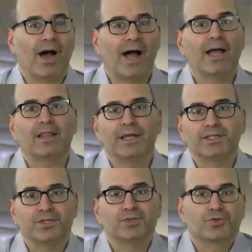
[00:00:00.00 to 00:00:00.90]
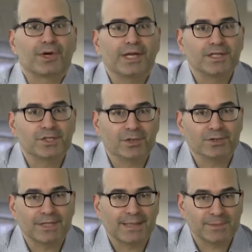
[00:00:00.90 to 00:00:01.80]
I like to trade
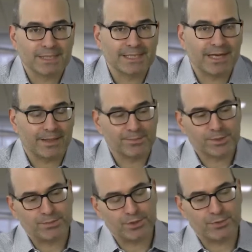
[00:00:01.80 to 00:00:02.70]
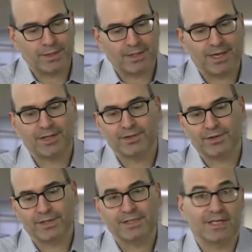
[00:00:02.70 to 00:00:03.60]
certain types of setups between
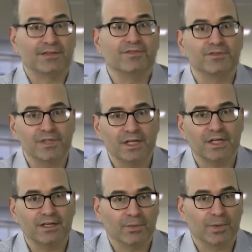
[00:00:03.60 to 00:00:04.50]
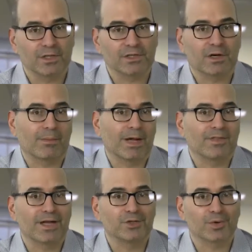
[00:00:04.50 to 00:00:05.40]
9.30 and 10.15, and we're gonna talk about
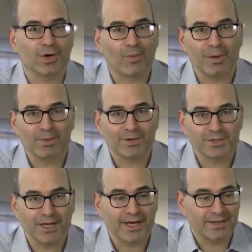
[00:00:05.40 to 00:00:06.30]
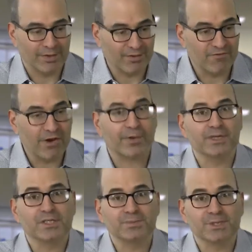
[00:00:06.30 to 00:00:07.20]
that during our webinar today. There are
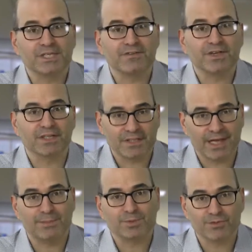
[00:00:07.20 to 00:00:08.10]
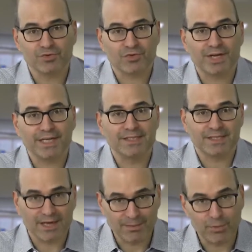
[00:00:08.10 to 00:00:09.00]
very specific types of trades
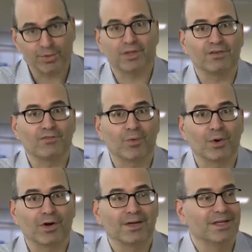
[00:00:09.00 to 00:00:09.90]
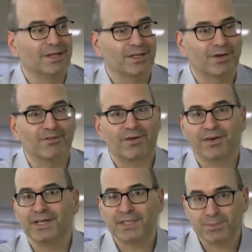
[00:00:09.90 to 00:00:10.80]
that I'm looking for. There are
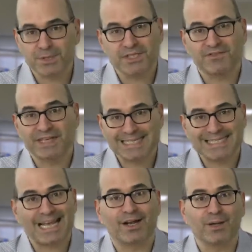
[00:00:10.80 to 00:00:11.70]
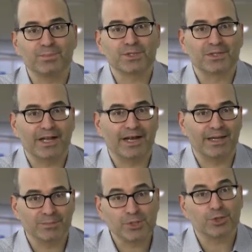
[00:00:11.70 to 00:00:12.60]
very specific setups that I
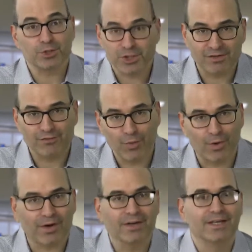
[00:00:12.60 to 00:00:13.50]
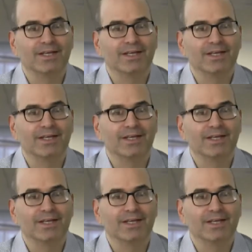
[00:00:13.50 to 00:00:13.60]
am searching for.